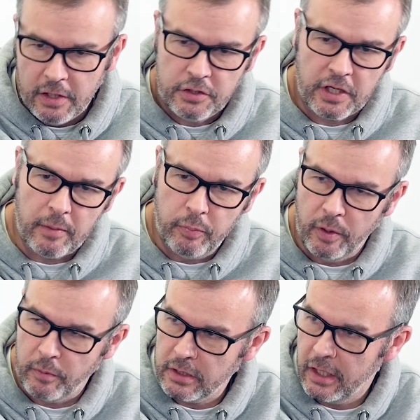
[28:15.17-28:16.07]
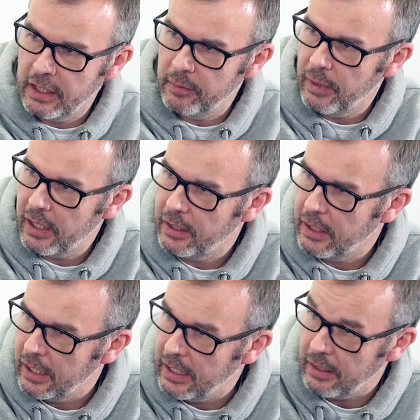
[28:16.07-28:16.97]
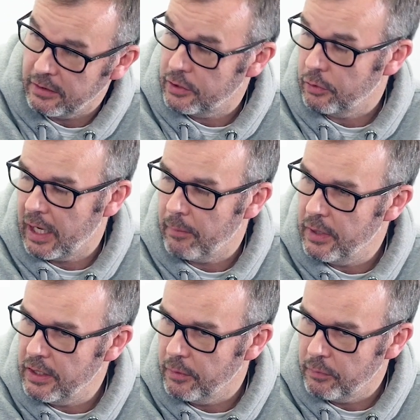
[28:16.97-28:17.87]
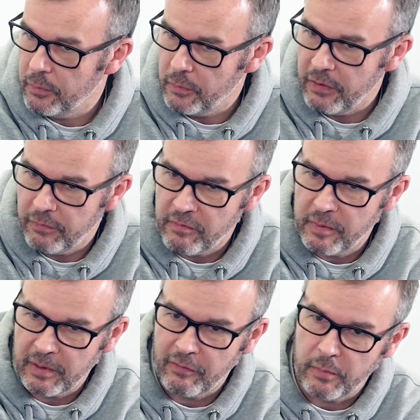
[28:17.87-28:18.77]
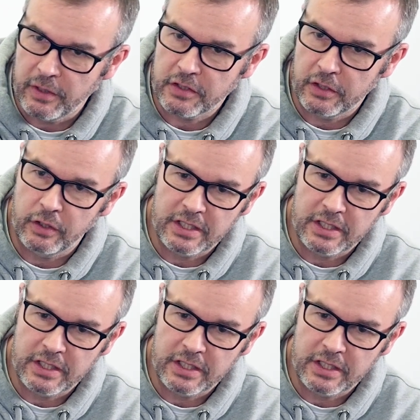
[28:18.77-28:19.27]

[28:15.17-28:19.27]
SharePoint was like it back again, still can be, that if people have a bit of skill,